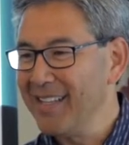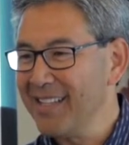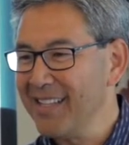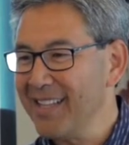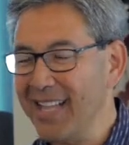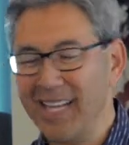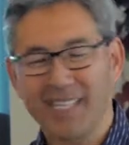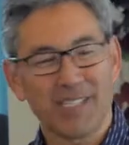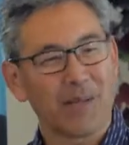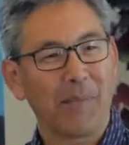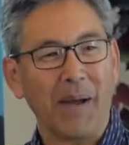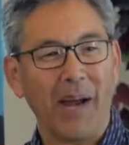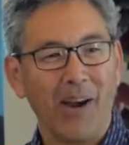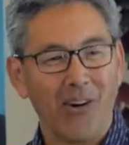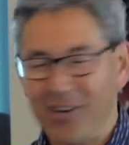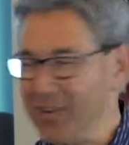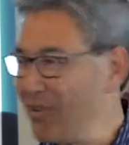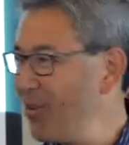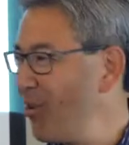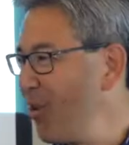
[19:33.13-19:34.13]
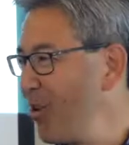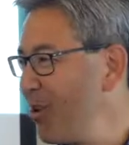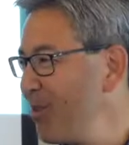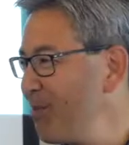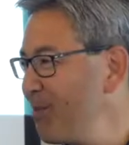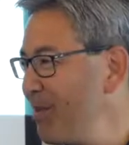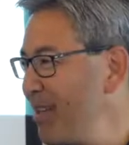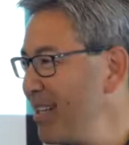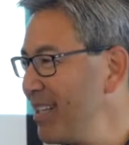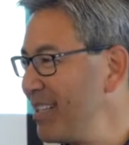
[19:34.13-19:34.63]
that has a power
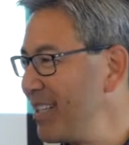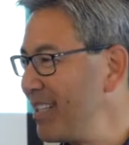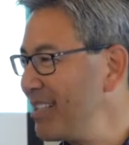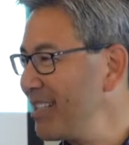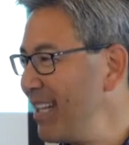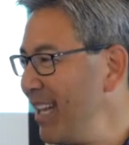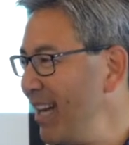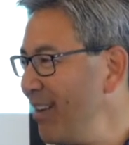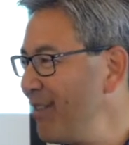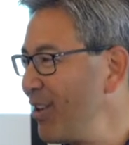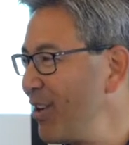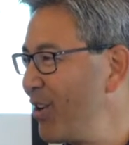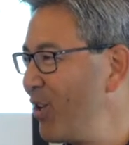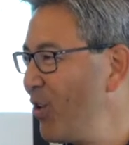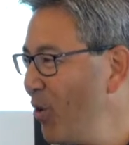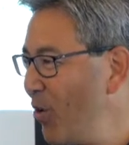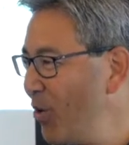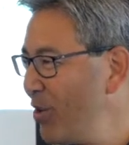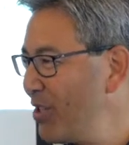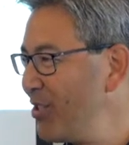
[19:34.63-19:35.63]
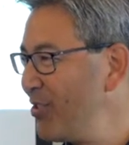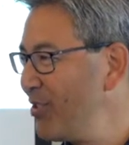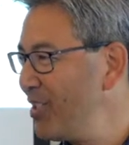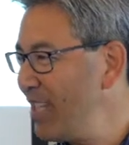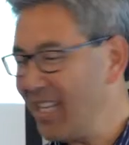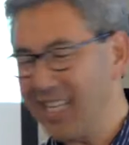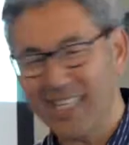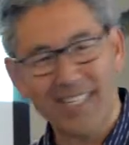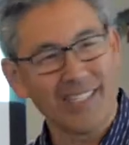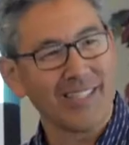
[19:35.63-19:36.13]
cord, but it doesn't have the cord you
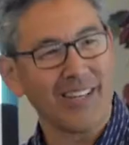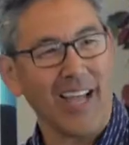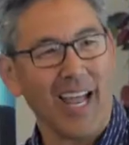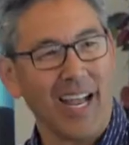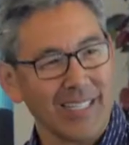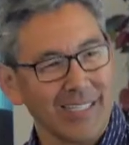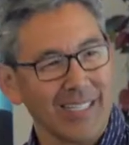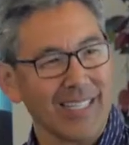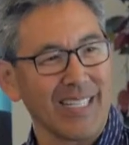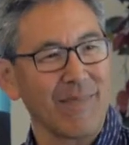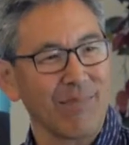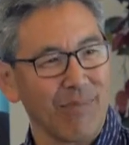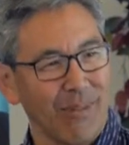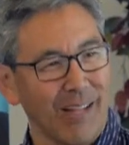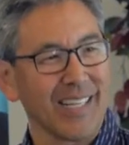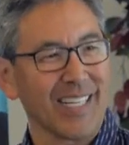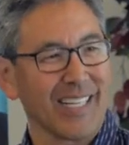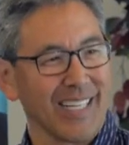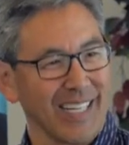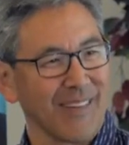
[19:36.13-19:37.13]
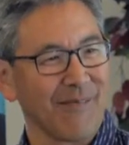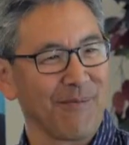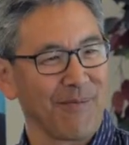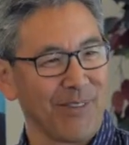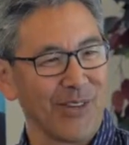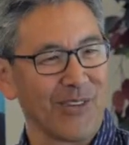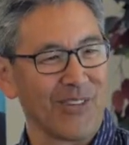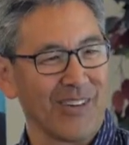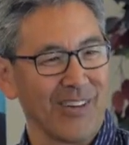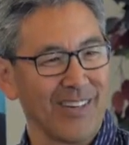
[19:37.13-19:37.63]
need to actually plug in a
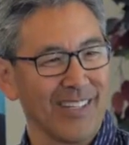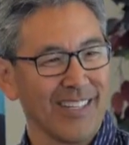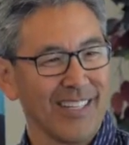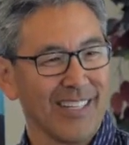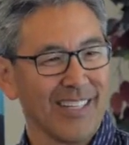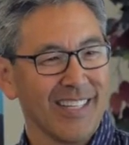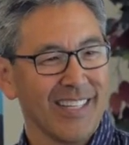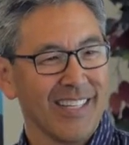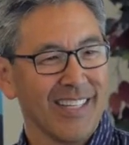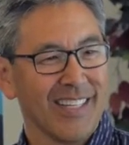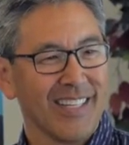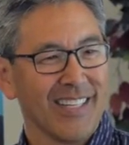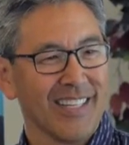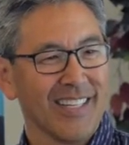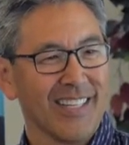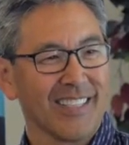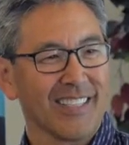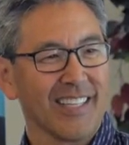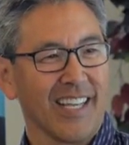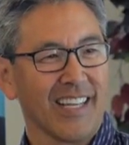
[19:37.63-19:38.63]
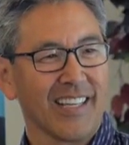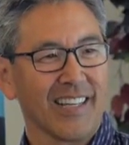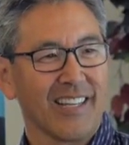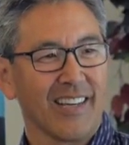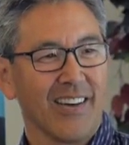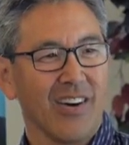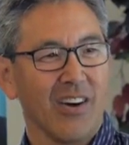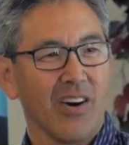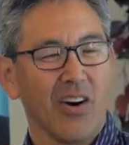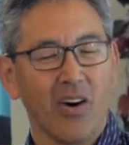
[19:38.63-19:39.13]
computer? It's
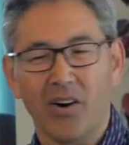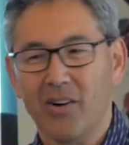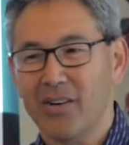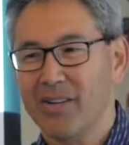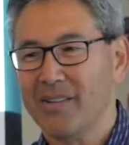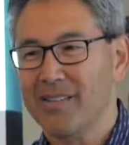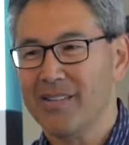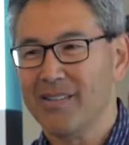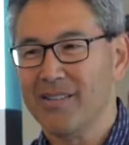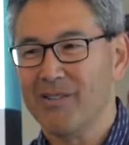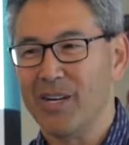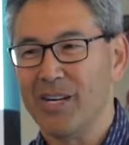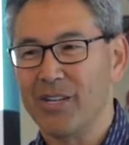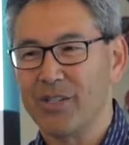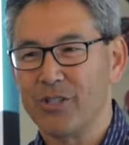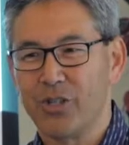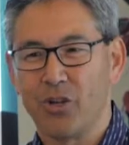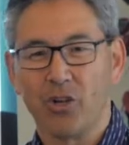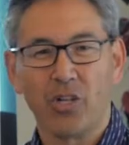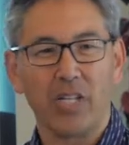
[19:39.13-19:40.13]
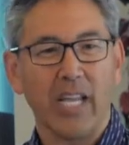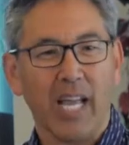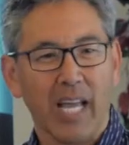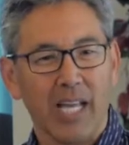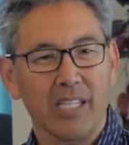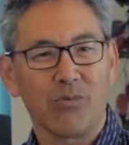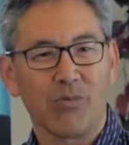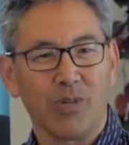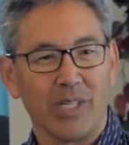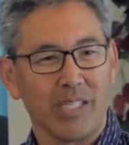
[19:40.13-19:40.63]
like, oh, well, Shirley
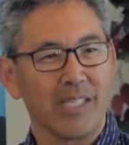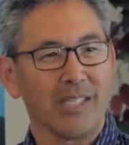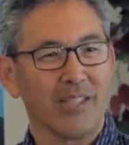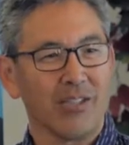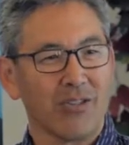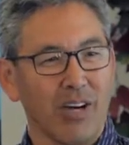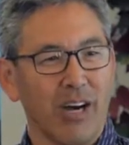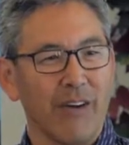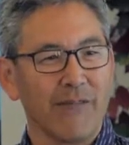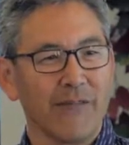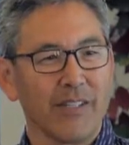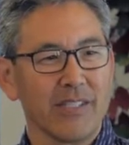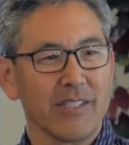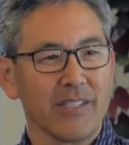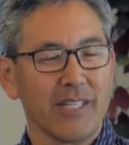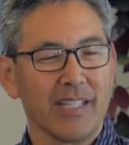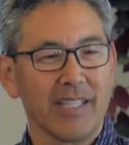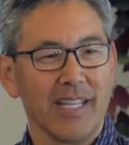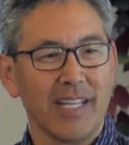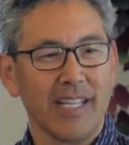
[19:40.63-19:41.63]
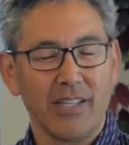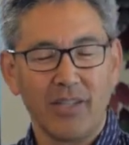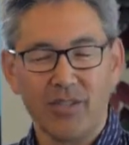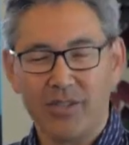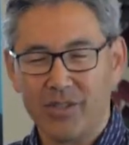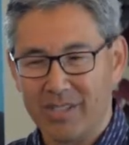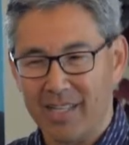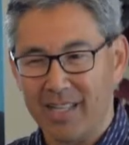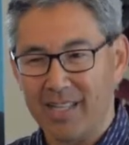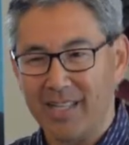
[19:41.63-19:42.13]
has one in her office, and they
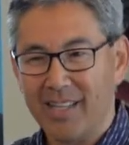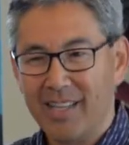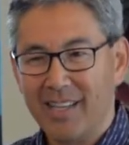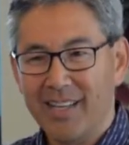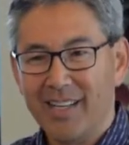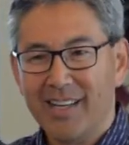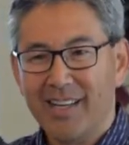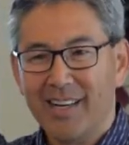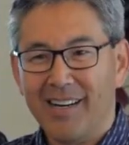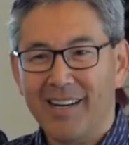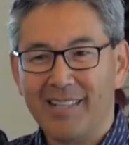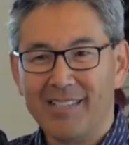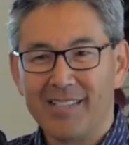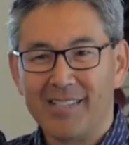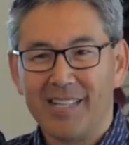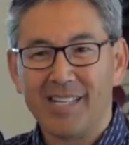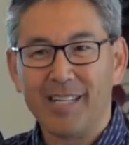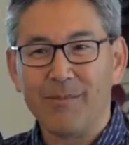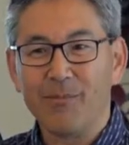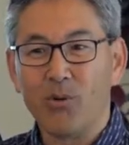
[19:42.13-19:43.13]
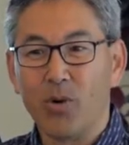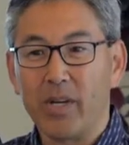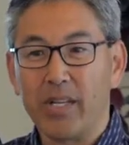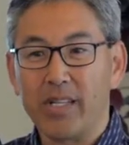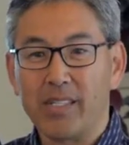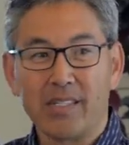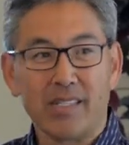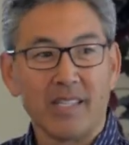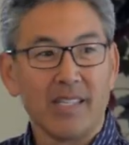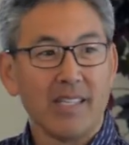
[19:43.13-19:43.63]
use it on Sunday
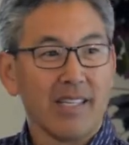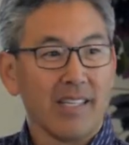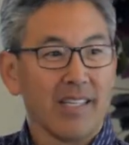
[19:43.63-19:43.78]
mornings,